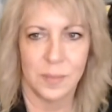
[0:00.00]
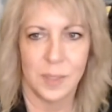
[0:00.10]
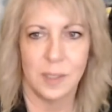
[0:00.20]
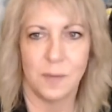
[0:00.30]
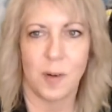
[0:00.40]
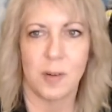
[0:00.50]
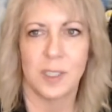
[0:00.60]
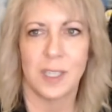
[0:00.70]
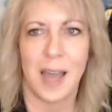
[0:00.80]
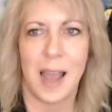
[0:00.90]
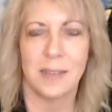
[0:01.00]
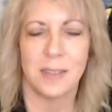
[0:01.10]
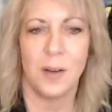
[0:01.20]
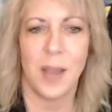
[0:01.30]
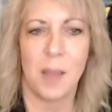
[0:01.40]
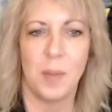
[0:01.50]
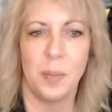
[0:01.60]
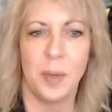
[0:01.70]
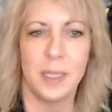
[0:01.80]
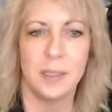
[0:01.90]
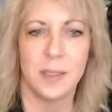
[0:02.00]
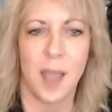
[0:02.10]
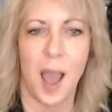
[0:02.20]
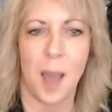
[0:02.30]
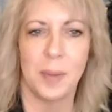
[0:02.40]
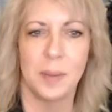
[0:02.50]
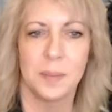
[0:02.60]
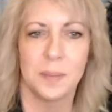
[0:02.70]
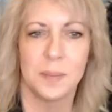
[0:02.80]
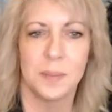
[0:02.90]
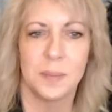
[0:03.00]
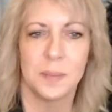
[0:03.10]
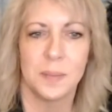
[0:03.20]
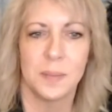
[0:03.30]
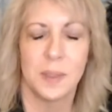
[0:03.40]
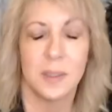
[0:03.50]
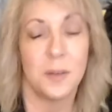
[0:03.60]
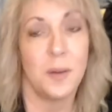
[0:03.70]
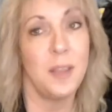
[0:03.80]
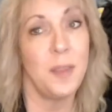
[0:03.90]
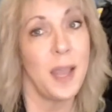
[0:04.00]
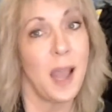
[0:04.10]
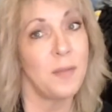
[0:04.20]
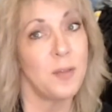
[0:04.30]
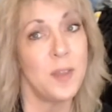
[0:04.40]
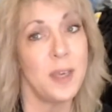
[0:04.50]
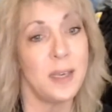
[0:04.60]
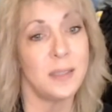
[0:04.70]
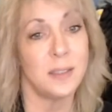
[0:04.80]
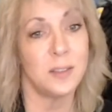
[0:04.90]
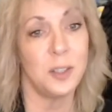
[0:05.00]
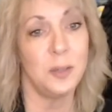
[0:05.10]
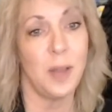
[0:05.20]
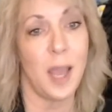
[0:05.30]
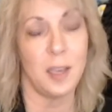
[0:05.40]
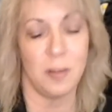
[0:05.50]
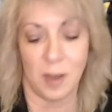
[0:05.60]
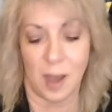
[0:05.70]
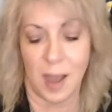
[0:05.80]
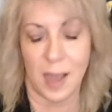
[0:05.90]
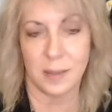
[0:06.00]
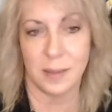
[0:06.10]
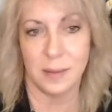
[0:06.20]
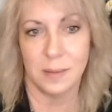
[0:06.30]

It's first class. Okay, I'm going to put in stop. So anything after this is too late, you guys.